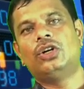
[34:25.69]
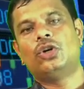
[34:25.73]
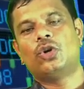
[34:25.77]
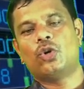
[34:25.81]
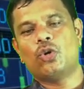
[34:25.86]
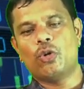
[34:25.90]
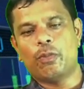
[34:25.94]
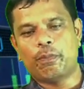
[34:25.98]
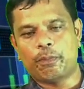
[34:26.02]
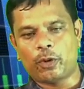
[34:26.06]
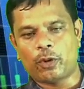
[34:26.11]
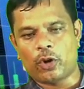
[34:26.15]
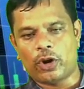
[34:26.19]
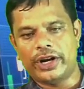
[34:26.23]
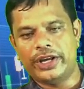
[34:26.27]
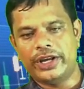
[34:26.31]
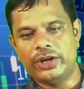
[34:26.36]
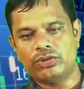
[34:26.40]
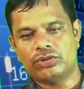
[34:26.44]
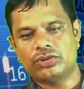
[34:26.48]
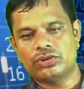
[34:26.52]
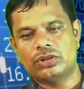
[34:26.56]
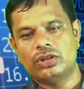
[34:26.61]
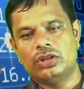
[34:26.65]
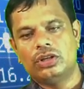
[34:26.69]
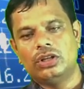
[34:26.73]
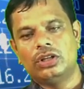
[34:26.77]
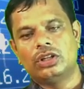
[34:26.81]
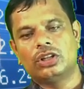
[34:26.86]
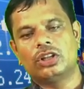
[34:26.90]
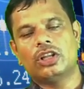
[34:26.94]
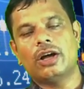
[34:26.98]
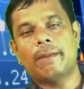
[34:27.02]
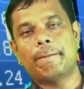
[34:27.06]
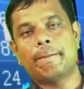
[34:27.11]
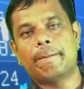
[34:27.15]
to produce
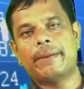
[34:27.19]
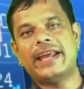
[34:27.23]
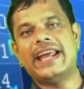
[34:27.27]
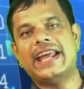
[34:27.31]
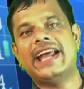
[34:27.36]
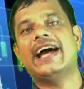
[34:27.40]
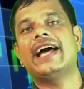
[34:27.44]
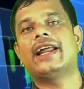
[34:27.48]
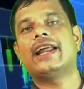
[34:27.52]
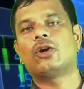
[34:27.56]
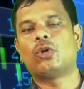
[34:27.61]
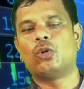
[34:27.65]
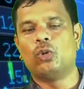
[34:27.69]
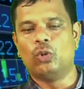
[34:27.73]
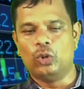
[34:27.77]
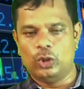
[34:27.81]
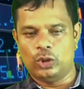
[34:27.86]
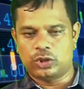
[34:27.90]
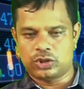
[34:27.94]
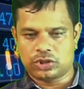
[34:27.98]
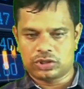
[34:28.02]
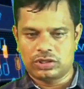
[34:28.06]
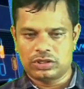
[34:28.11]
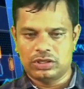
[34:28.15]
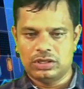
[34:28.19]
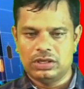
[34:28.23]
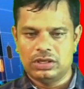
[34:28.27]
the fair rules.